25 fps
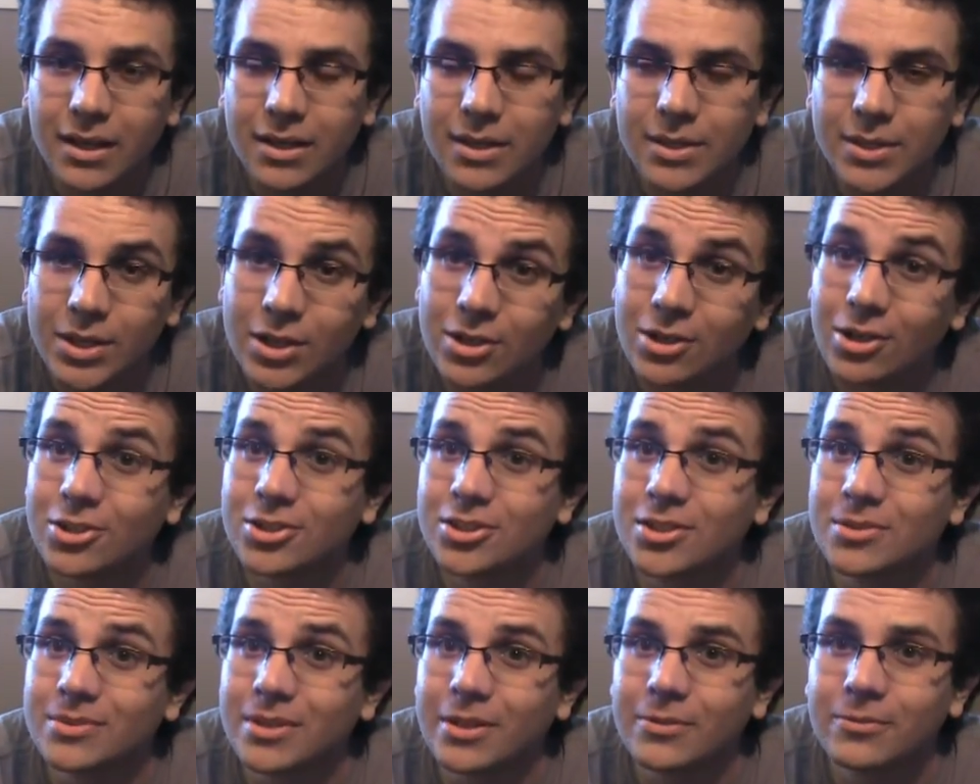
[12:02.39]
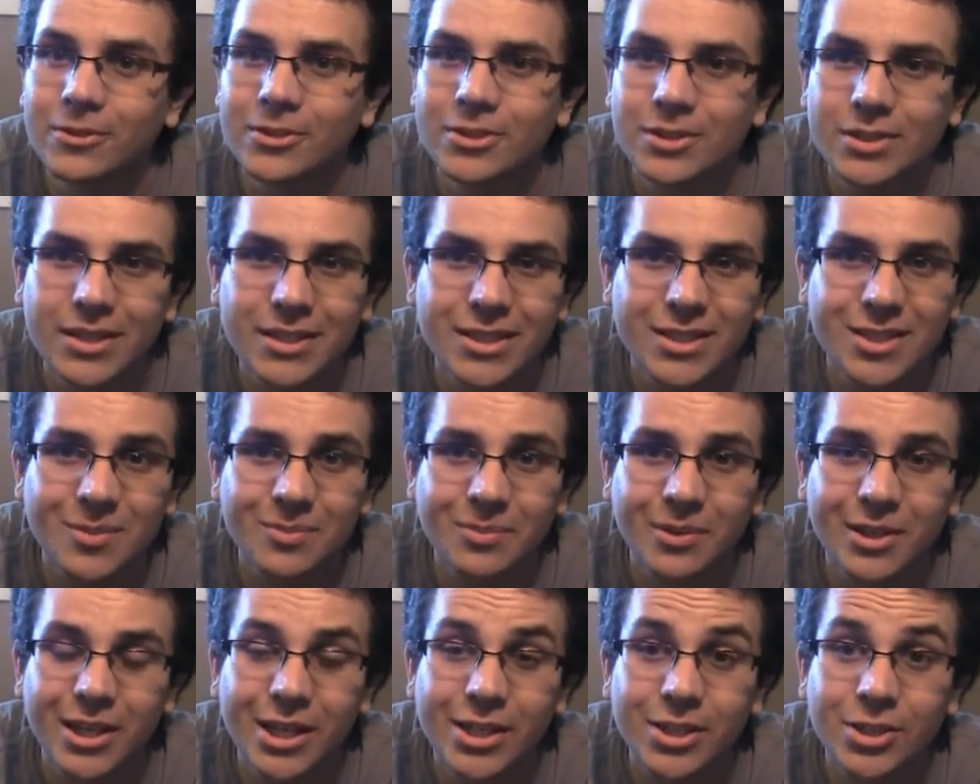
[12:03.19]
There are some differences,
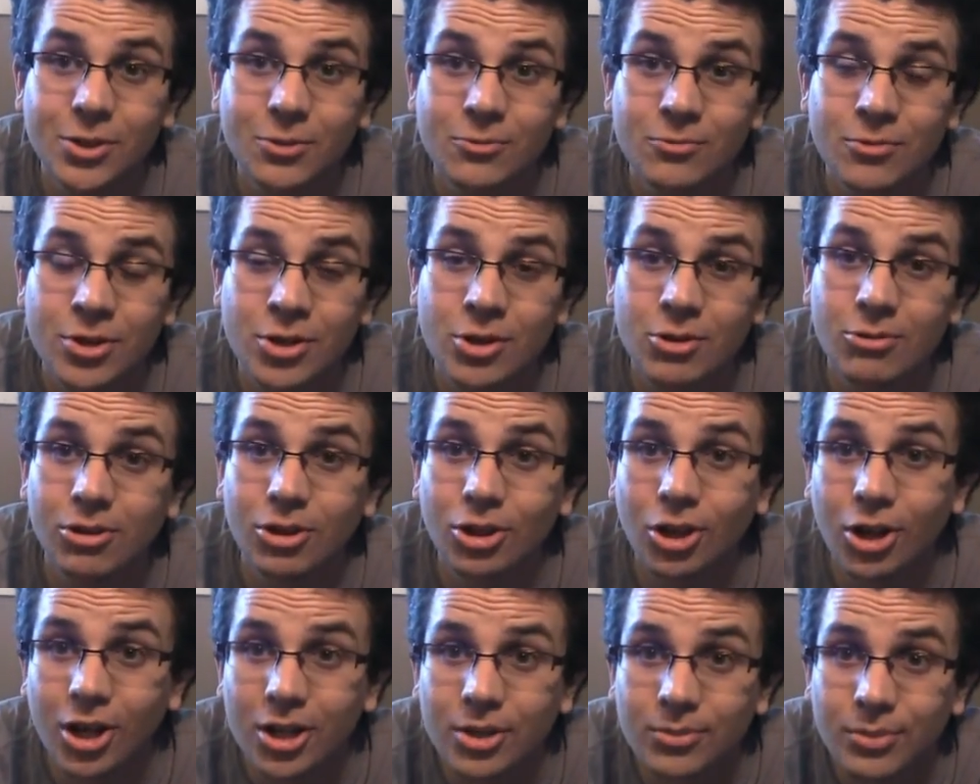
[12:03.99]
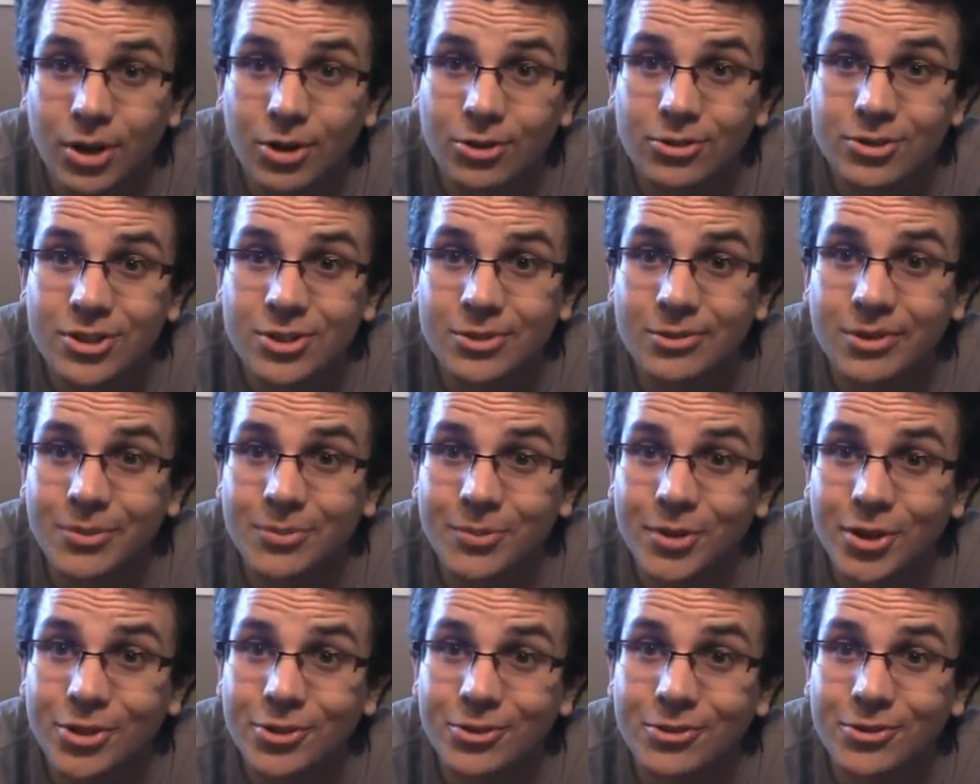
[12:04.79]
but I don't know a lot about it, so I'm
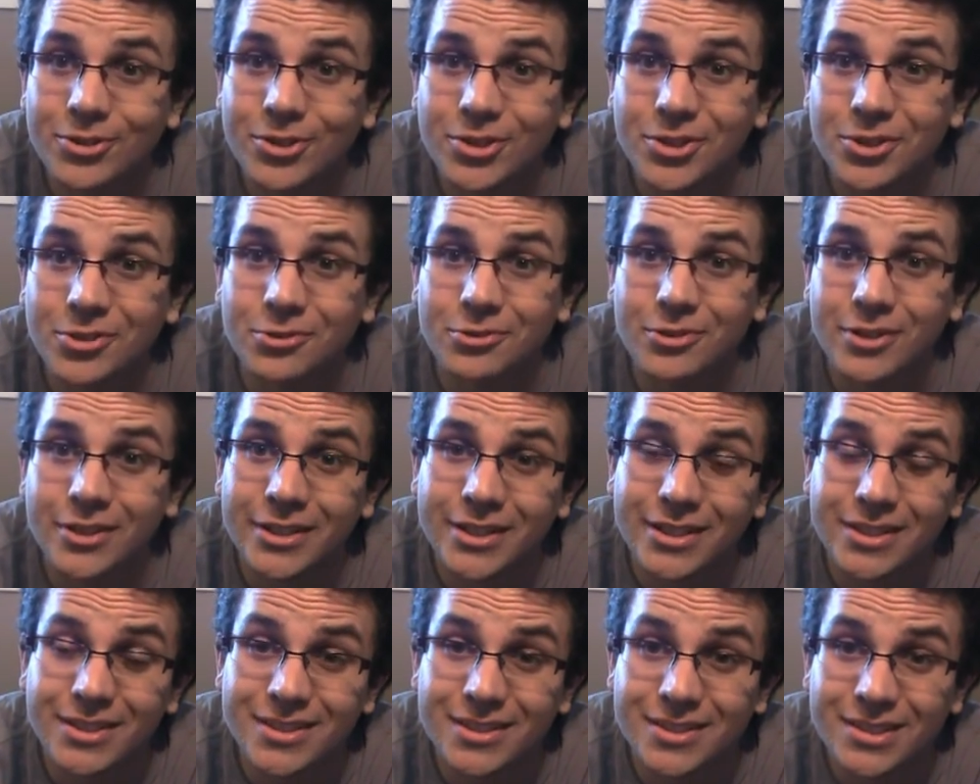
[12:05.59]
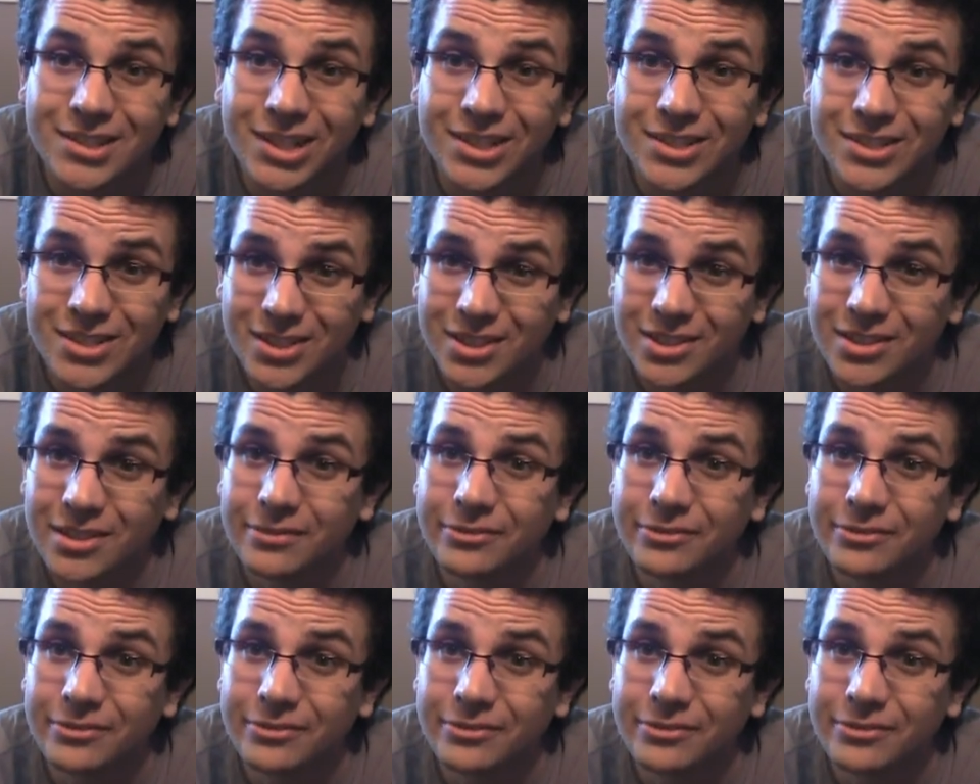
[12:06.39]
not going to discuss it.